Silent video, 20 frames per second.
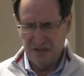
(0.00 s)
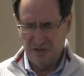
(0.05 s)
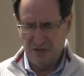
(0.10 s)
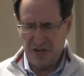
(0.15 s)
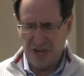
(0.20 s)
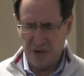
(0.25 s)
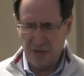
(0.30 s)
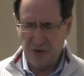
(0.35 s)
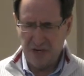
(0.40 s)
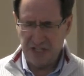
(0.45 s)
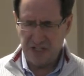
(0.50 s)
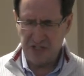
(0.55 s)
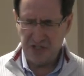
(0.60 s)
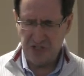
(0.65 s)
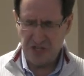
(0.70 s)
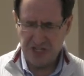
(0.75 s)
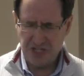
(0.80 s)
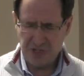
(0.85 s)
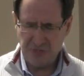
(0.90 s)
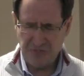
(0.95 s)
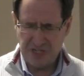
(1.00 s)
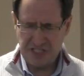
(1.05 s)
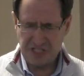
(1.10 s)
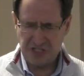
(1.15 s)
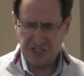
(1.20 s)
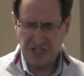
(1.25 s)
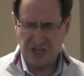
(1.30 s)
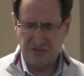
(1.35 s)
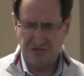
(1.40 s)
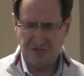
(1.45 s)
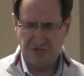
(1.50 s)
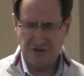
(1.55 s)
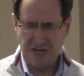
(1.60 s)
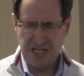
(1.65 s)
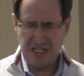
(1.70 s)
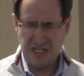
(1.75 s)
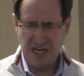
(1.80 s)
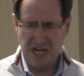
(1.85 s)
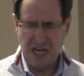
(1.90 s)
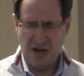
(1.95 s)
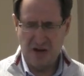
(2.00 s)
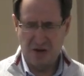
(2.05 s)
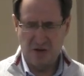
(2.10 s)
Lord, I want to judge myself right now.